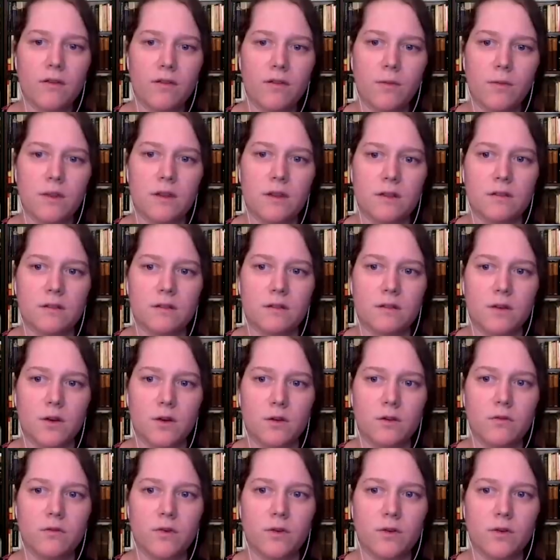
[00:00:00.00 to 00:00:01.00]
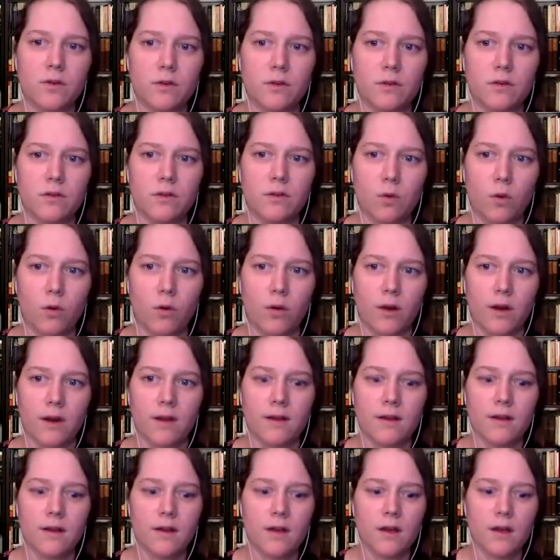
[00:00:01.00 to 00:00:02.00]
from this GUCCIFER 2 story,
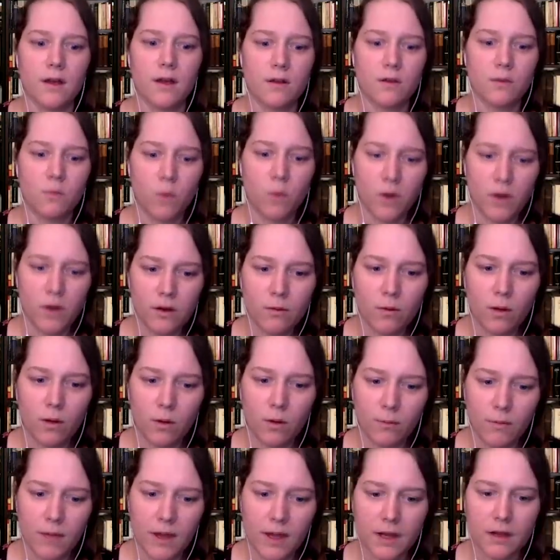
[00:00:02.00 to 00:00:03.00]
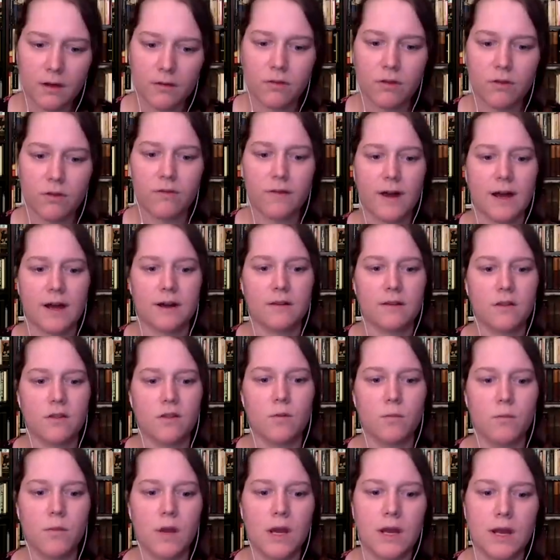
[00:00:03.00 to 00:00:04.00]
what do you all make of the fact that
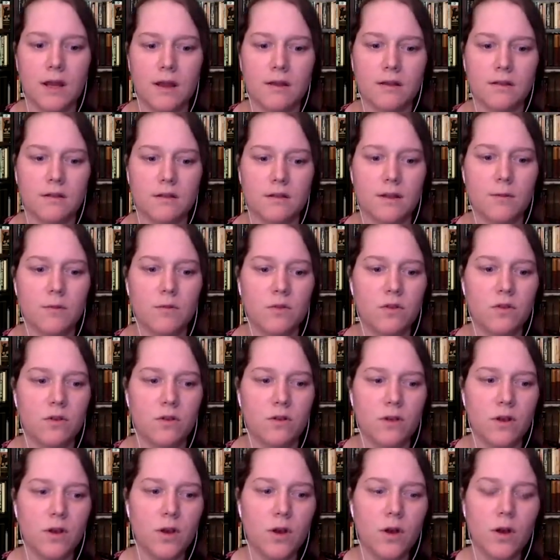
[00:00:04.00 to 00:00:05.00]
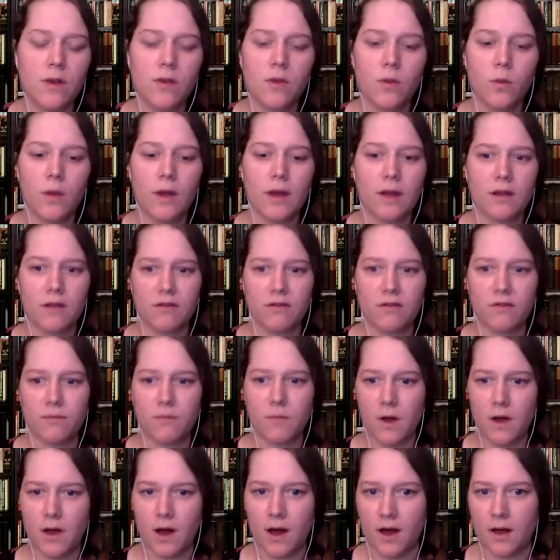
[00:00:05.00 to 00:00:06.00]
the media seems to, you know, in the wake of
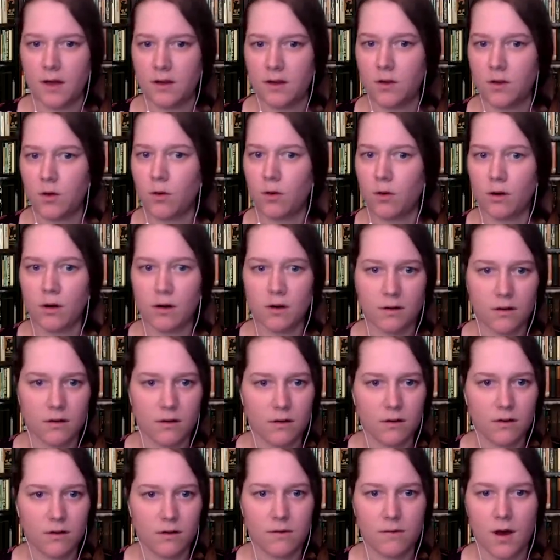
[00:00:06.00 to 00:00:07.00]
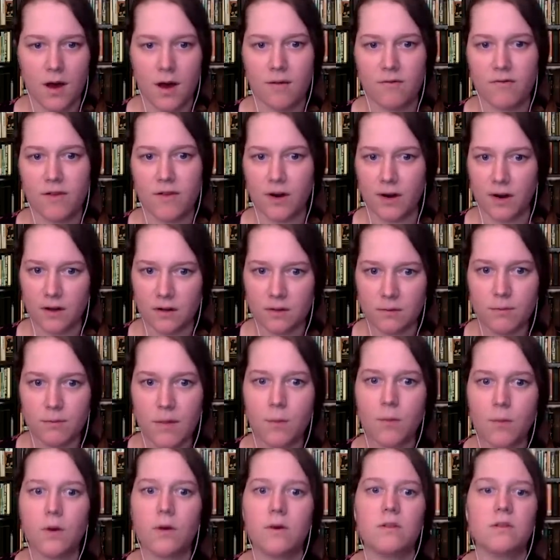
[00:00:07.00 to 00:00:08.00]
your various
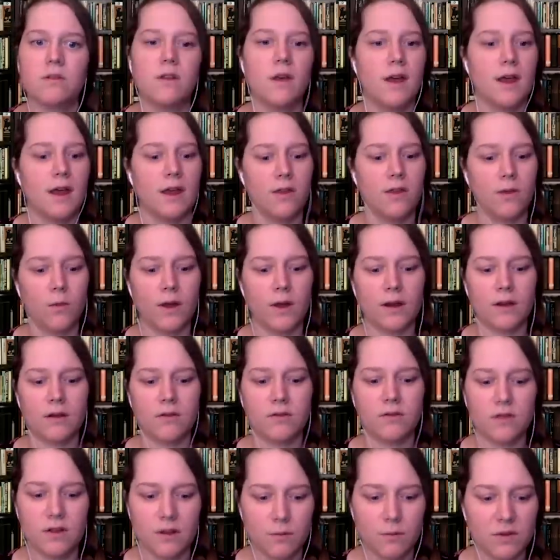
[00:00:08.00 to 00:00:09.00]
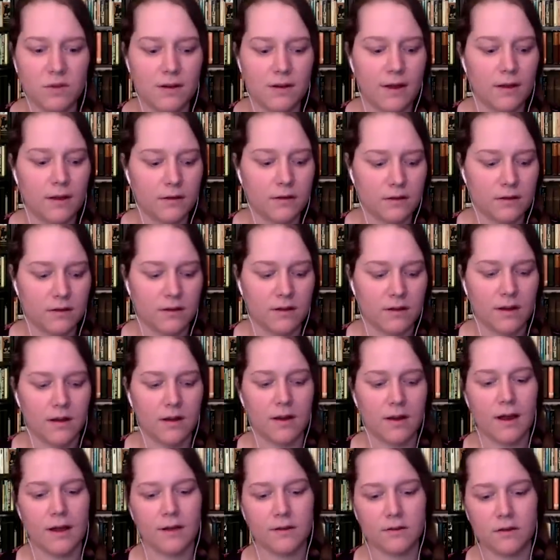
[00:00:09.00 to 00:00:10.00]
memos, in the wake of Tim's analysis and
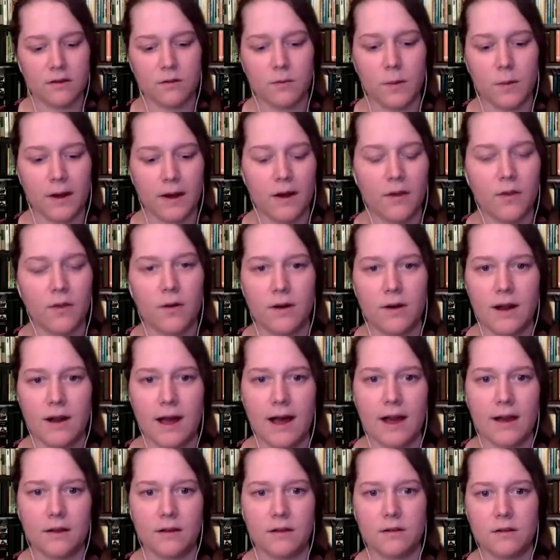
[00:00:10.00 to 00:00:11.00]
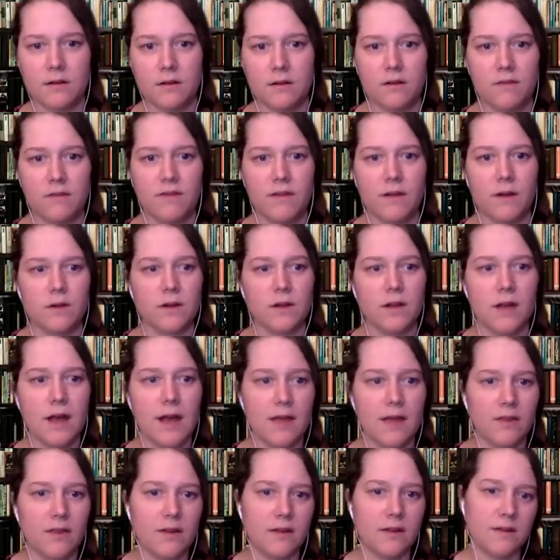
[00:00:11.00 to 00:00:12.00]
analysis by other analysts in the field,
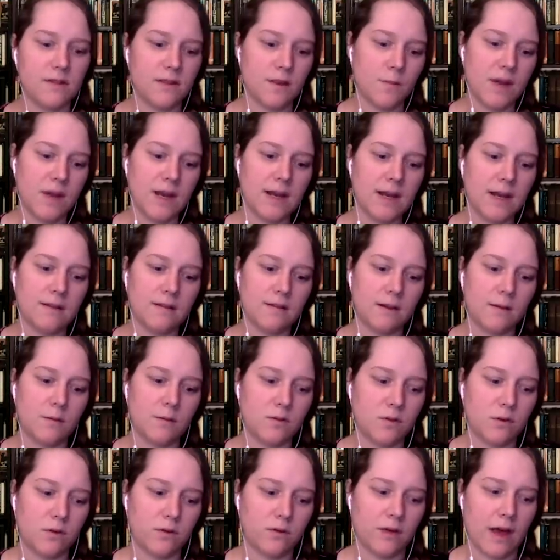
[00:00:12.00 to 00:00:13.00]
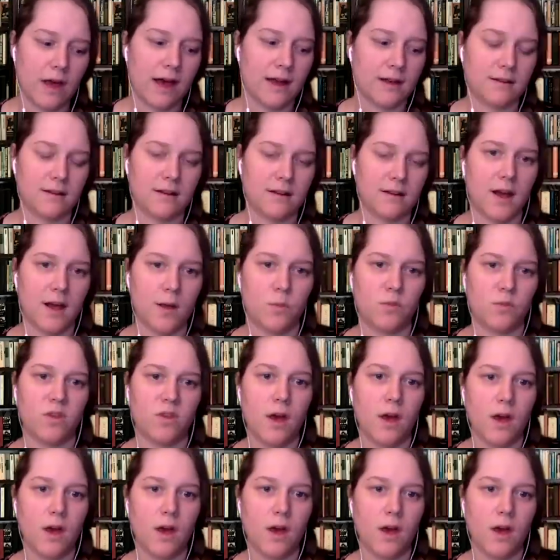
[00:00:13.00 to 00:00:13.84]
the media seems to have at times